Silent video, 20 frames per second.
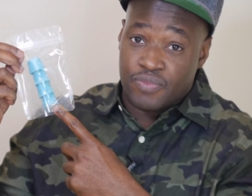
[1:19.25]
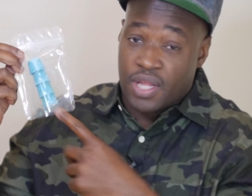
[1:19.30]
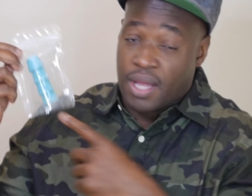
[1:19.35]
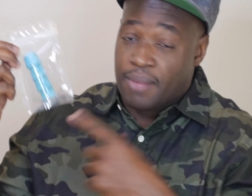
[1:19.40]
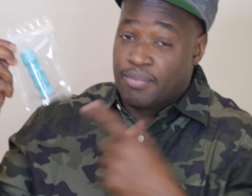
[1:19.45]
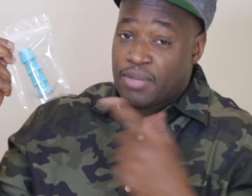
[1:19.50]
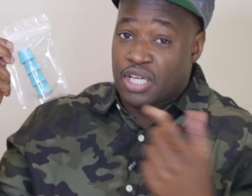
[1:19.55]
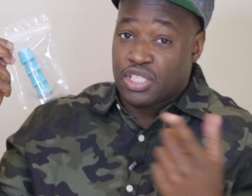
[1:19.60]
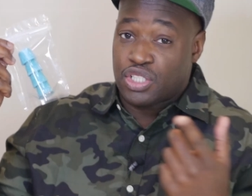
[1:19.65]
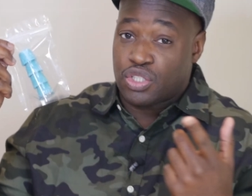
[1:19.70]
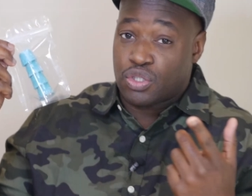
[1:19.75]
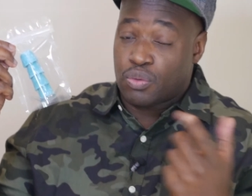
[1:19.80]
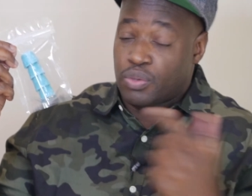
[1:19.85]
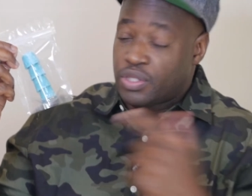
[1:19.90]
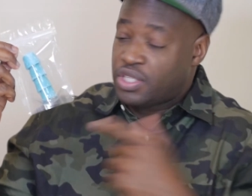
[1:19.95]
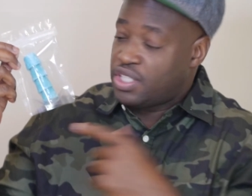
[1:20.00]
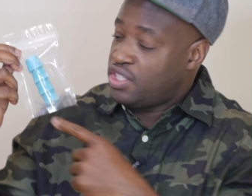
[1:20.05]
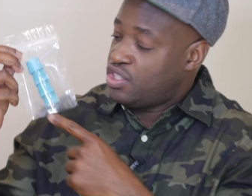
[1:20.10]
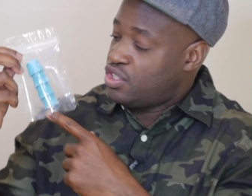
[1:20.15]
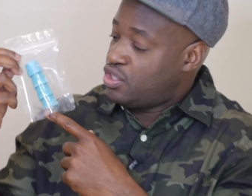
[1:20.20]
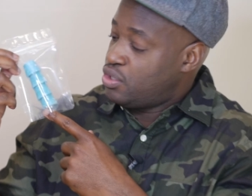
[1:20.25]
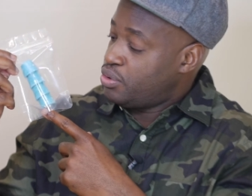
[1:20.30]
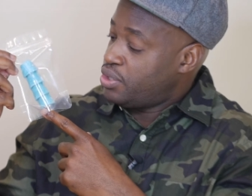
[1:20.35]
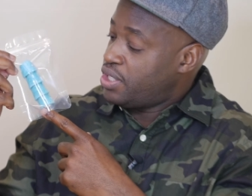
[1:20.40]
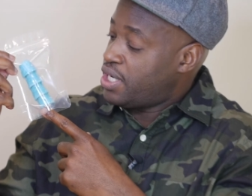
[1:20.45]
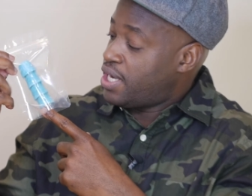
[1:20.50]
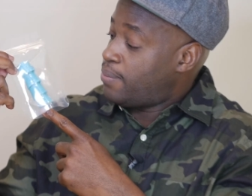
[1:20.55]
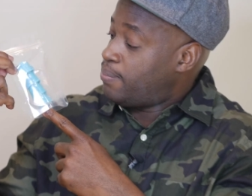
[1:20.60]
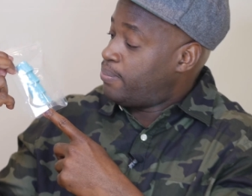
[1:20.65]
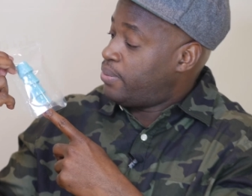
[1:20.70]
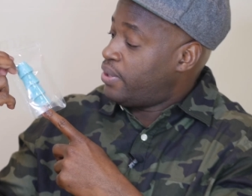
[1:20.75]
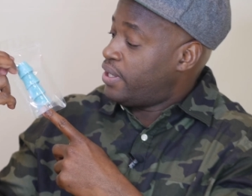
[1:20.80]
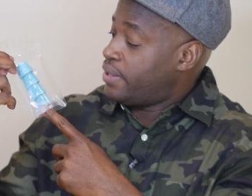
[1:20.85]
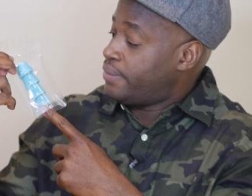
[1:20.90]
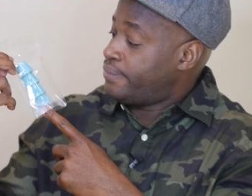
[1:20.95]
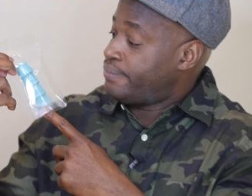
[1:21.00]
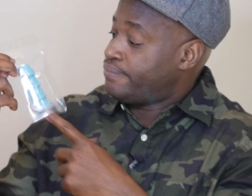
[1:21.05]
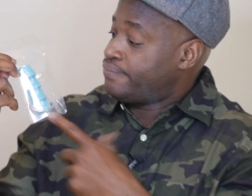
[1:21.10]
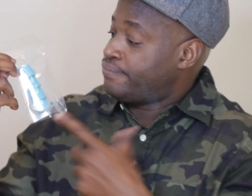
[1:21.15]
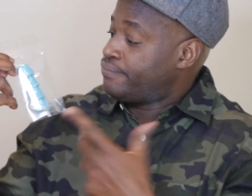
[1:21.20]
I'm not sure what these do yet, but
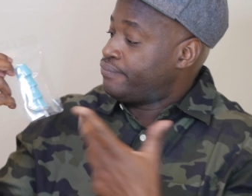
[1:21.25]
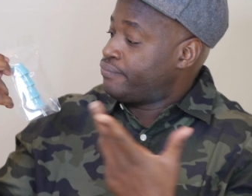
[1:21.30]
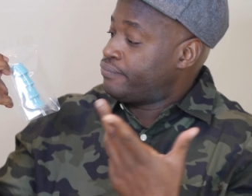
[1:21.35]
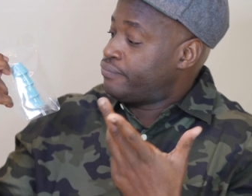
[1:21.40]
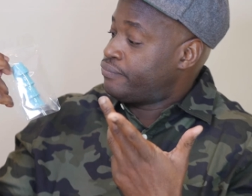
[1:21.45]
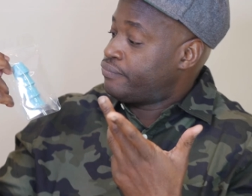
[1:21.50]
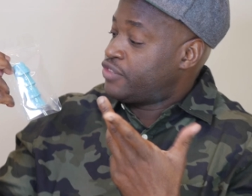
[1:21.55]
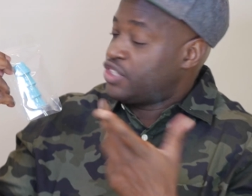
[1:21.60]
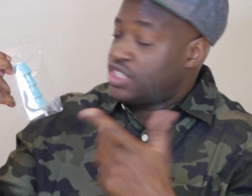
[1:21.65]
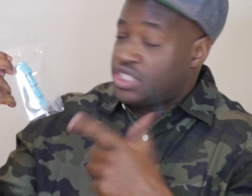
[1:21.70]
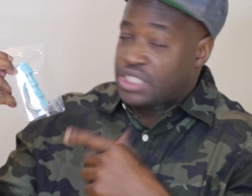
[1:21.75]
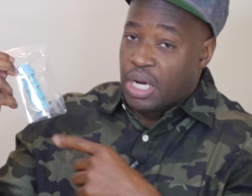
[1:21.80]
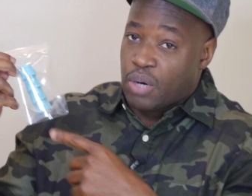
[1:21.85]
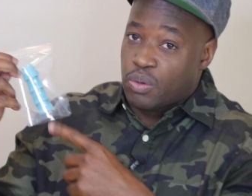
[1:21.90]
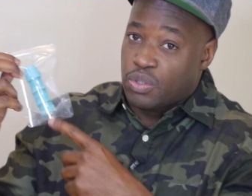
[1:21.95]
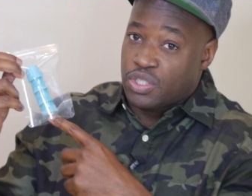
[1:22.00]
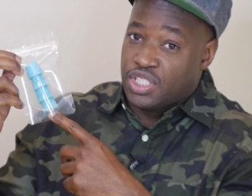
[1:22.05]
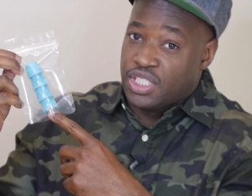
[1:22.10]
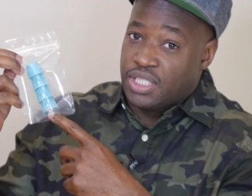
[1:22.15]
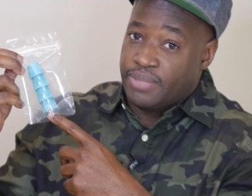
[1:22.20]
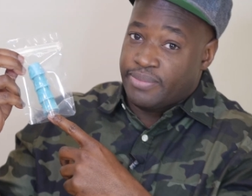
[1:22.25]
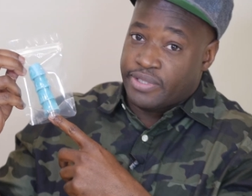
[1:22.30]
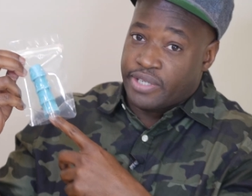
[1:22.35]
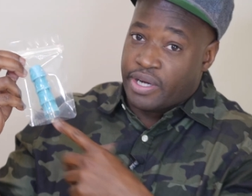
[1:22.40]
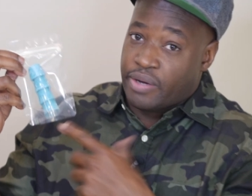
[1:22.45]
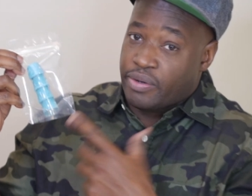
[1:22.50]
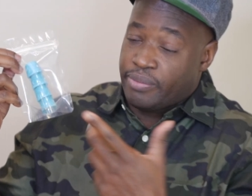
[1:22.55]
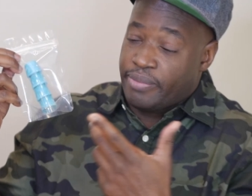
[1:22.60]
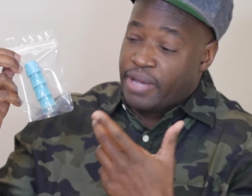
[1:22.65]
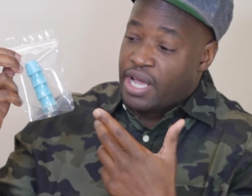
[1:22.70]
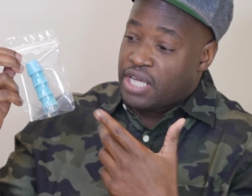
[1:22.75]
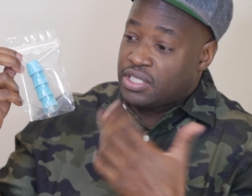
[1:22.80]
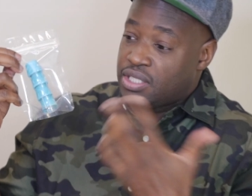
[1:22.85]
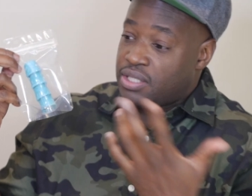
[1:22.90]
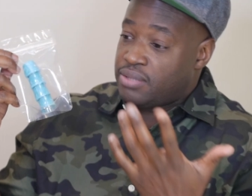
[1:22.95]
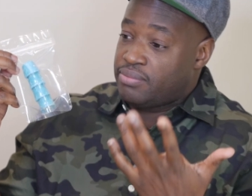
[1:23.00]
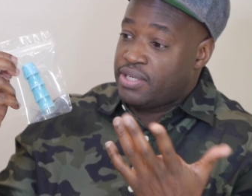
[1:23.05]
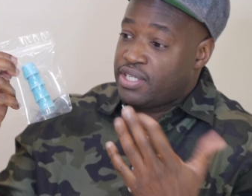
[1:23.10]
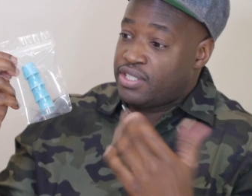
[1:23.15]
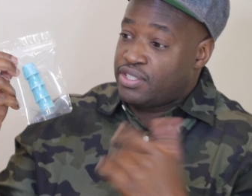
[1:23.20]
shower steamer, I would imagine
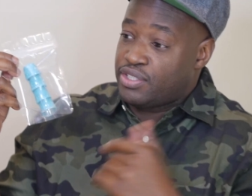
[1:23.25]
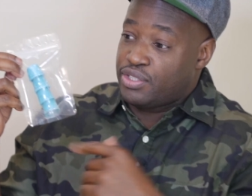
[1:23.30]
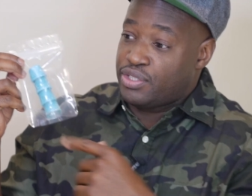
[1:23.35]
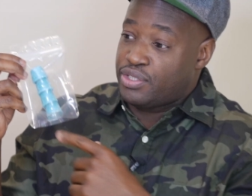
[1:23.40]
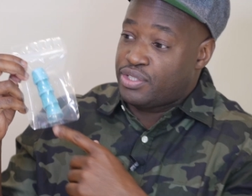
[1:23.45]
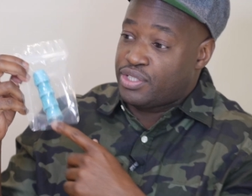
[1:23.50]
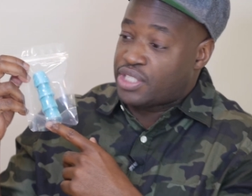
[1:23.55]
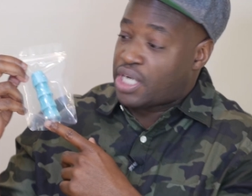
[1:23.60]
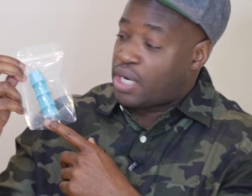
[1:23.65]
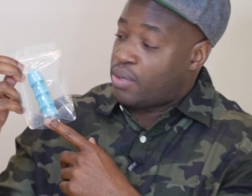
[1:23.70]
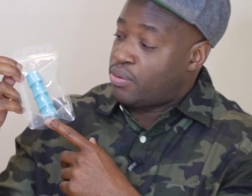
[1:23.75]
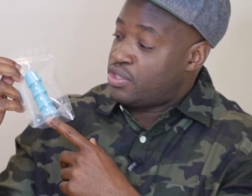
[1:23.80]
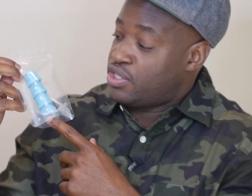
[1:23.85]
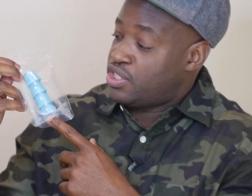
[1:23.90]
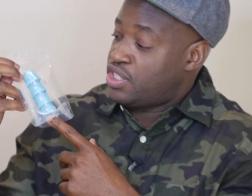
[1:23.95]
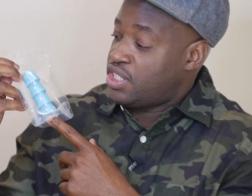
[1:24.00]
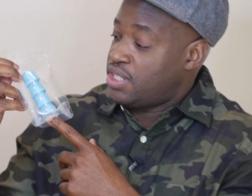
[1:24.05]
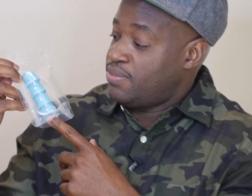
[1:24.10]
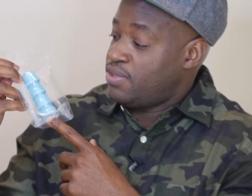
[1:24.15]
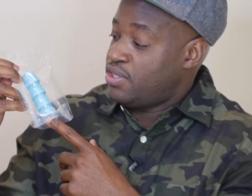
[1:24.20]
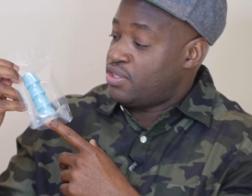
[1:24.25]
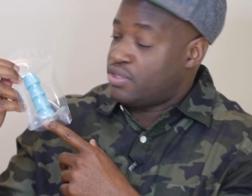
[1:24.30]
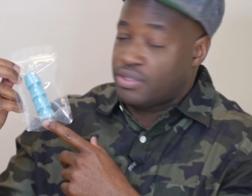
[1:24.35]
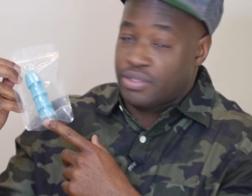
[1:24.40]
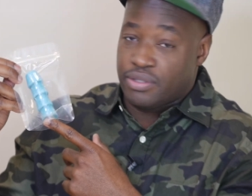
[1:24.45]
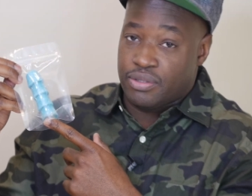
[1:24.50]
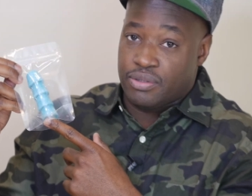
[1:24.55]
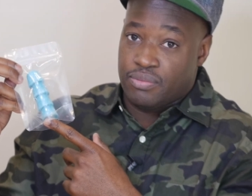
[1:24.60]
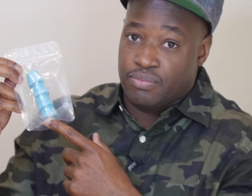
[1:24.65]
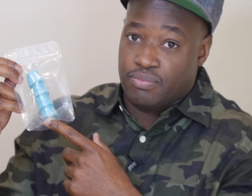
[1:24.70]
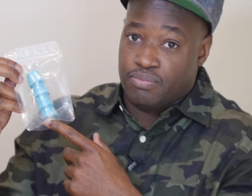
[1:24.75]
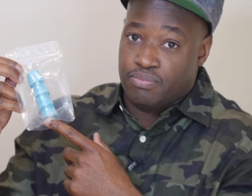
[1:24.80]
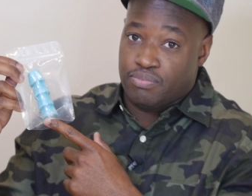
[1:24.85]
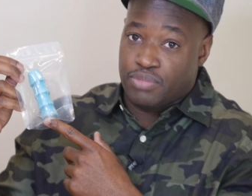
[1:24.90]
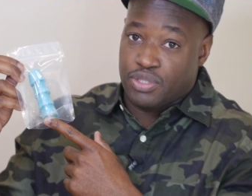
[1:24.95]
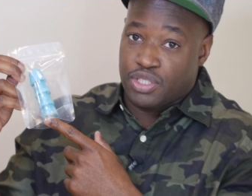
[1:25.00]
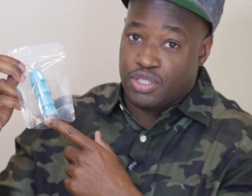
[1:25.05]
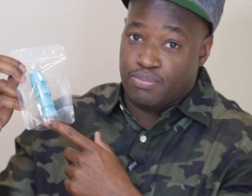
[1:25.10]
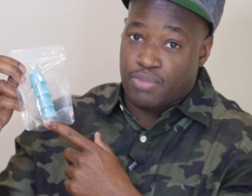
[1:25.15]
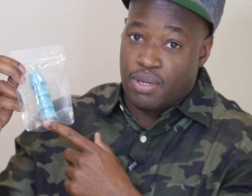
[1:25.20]
it makes your shower steamy or
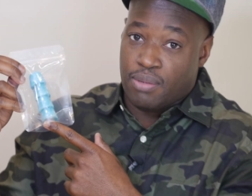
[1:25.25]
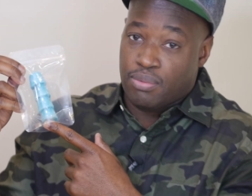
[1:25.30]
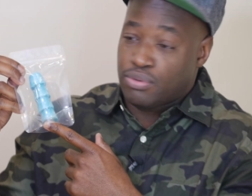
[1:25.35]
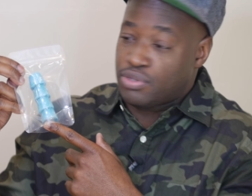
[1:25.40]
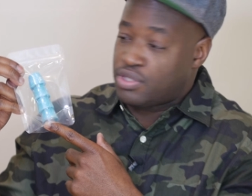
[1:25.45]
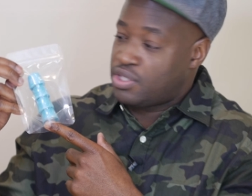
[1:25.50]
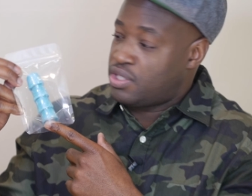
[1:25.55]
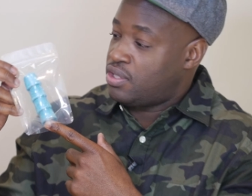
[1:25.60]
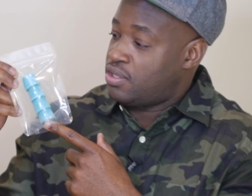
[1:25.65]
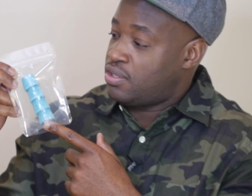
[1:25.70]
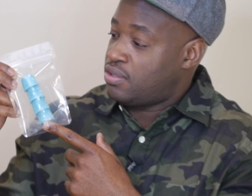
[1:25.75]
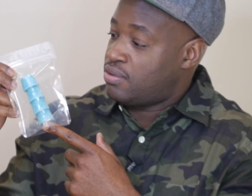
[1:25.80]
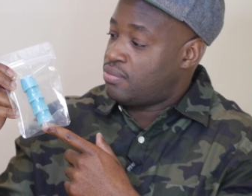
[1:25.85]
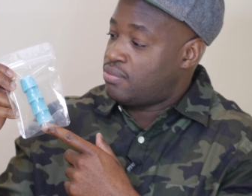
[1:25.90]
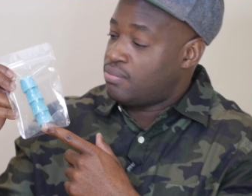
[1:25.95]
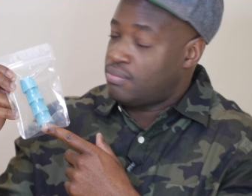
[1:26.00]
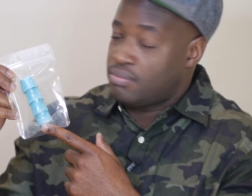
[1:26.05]
puts bubbles in the